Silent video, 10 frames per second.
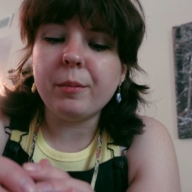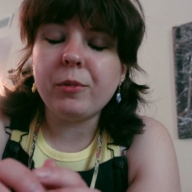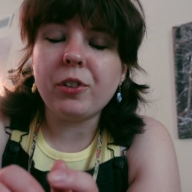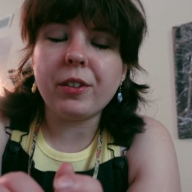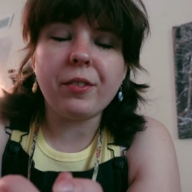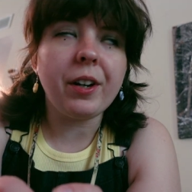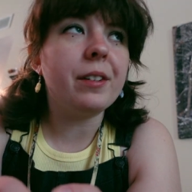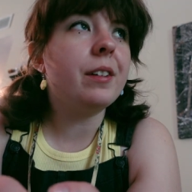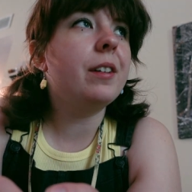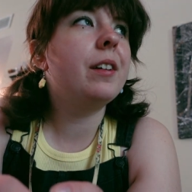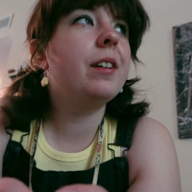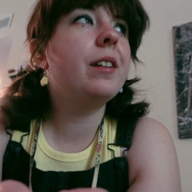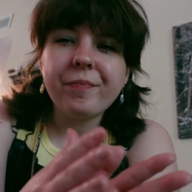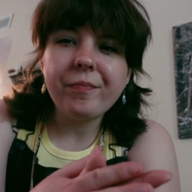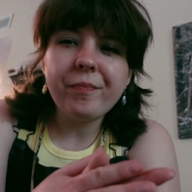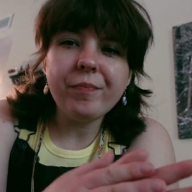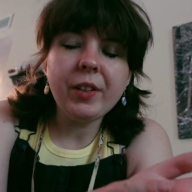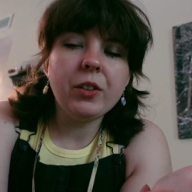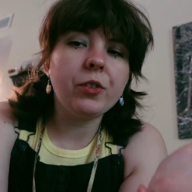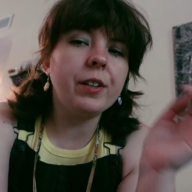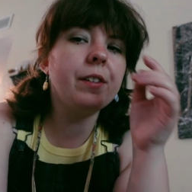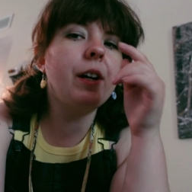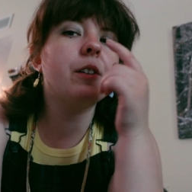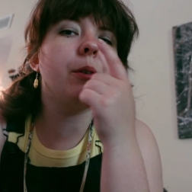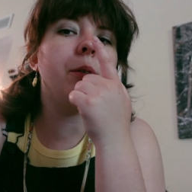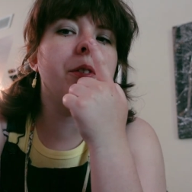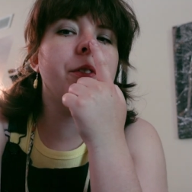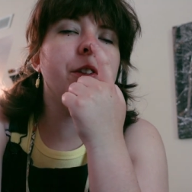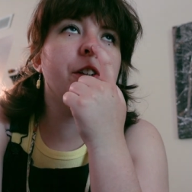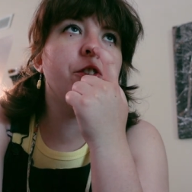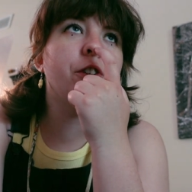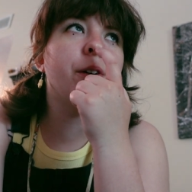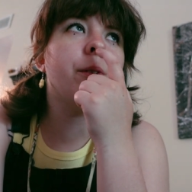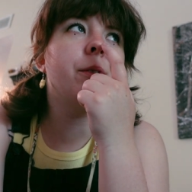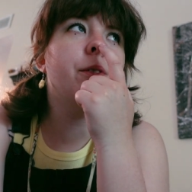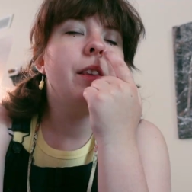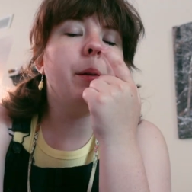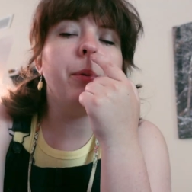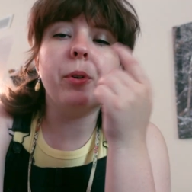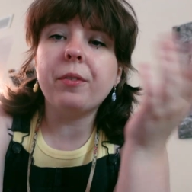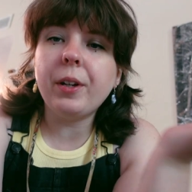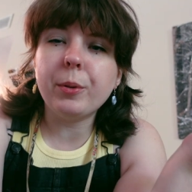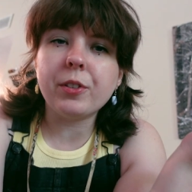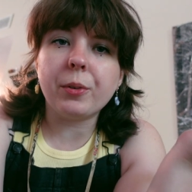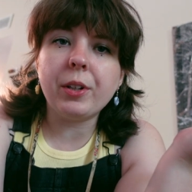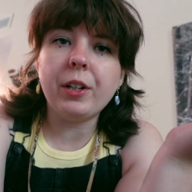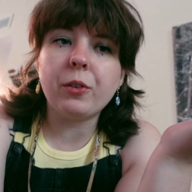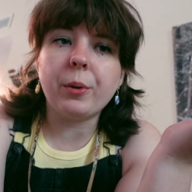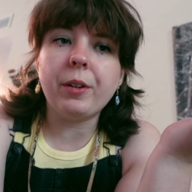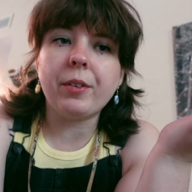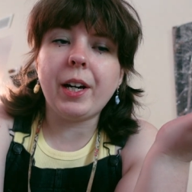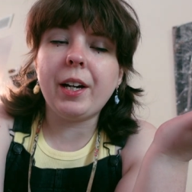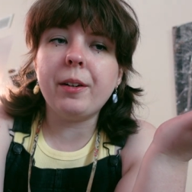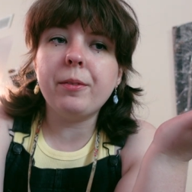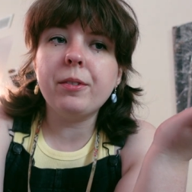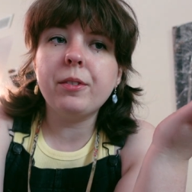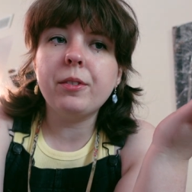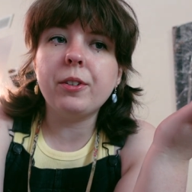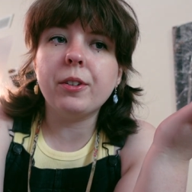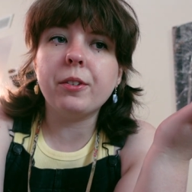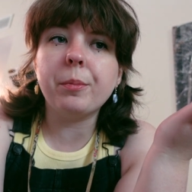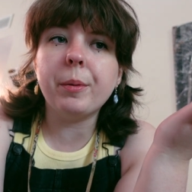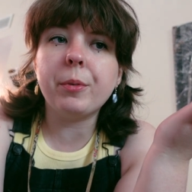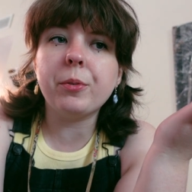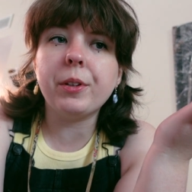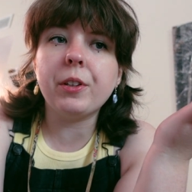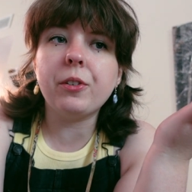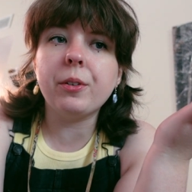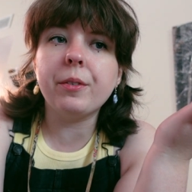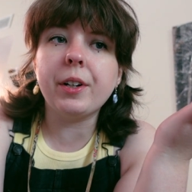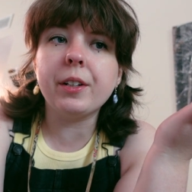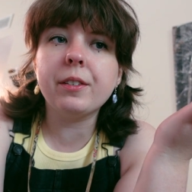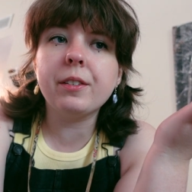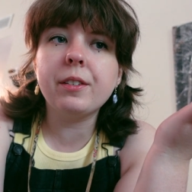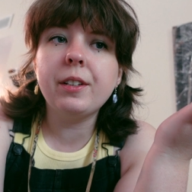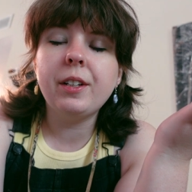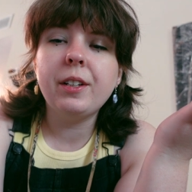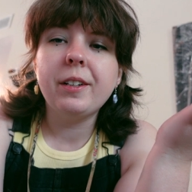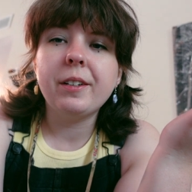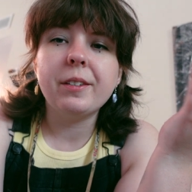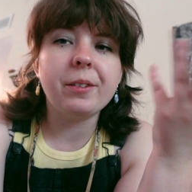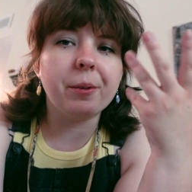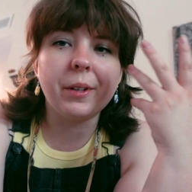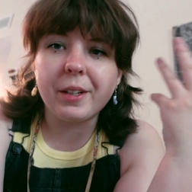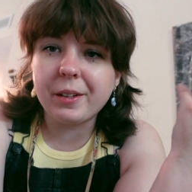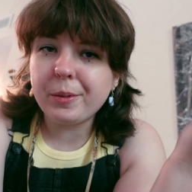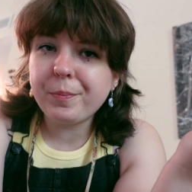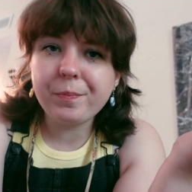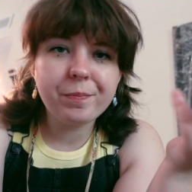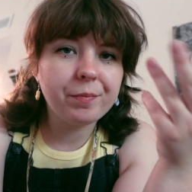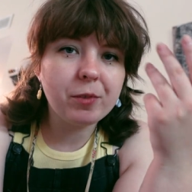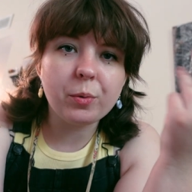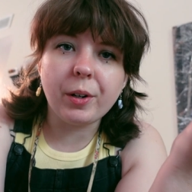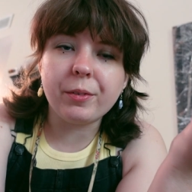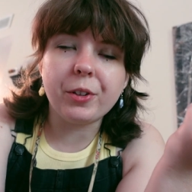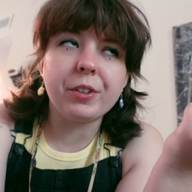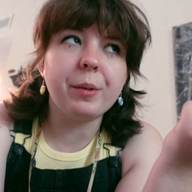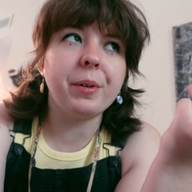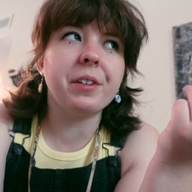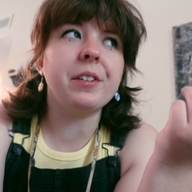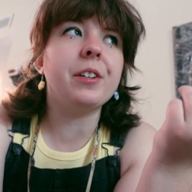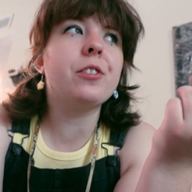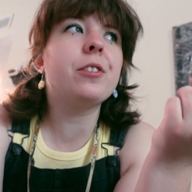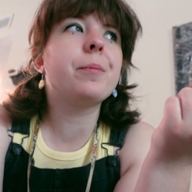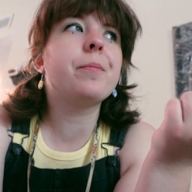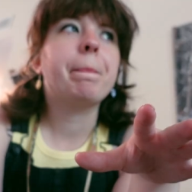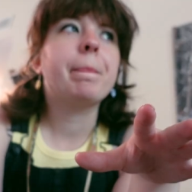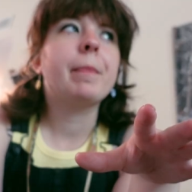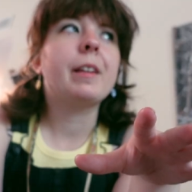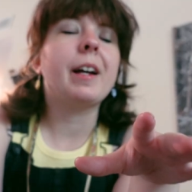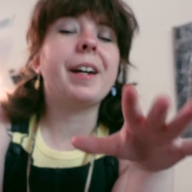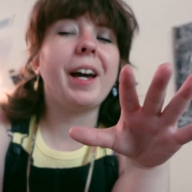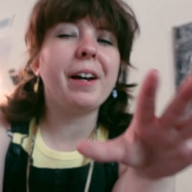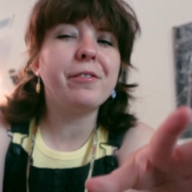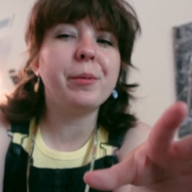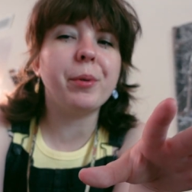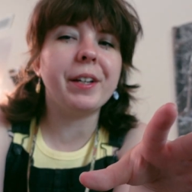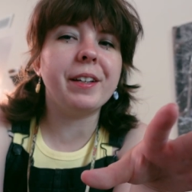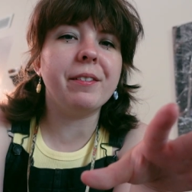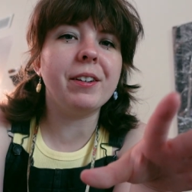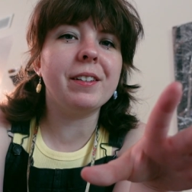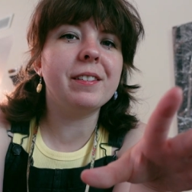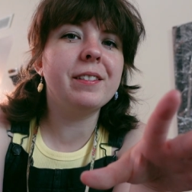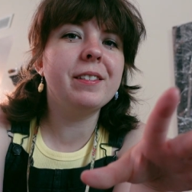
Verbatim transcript: She's fine. So let's talk goals for this show. The booth fee was only $25 to split between the two of us, so like $12–$13 each. I have to break even.